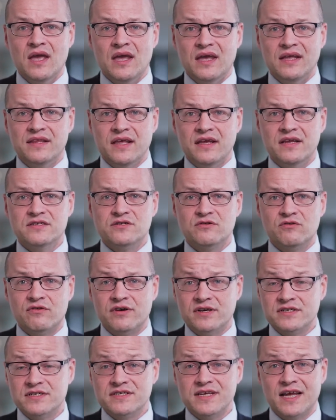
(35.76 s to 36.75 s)
In the
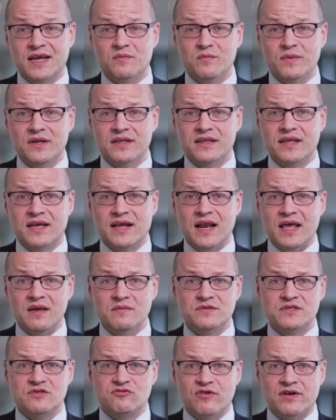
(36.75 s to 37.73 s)
insurance segment, the
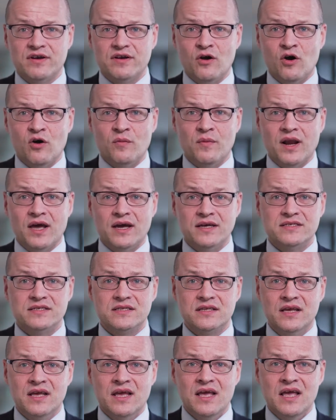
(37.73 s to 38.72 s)
claims trend
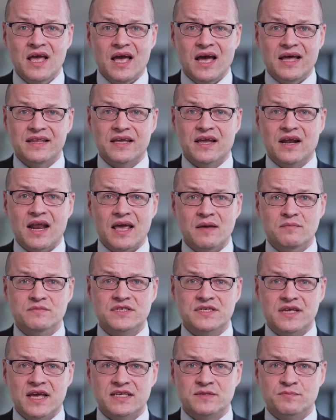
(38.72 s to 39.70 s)
normalized, and the
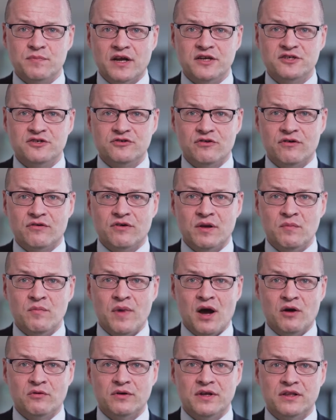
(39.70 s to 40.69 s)
claims expenditure
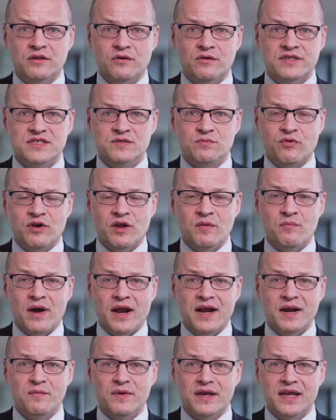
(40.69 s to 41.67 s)
rebounded to its
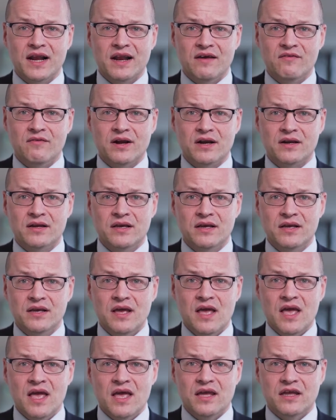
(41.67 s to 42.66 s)
pre-pandemic level.
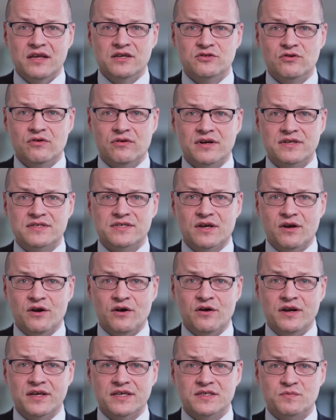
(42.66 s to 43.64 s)
Insurance
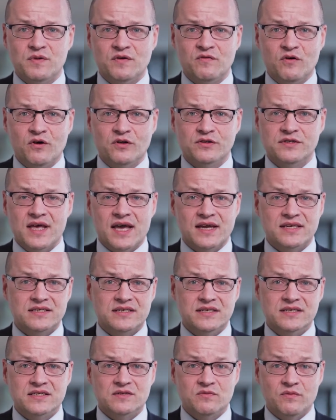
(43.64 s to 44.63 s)
earnings before
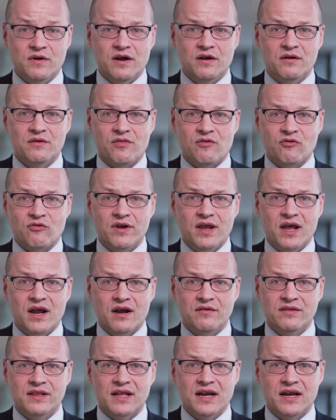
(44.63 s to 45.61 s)
taxes were
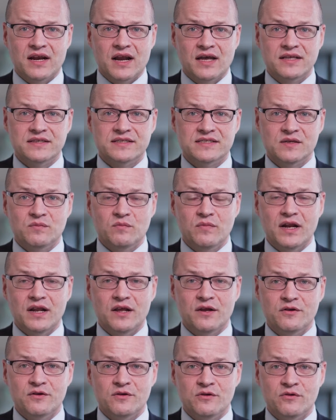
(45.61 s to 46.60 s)
390
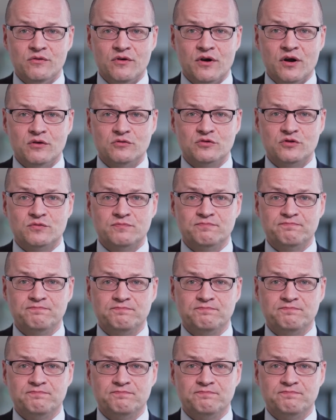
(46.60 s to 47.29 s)
million euros.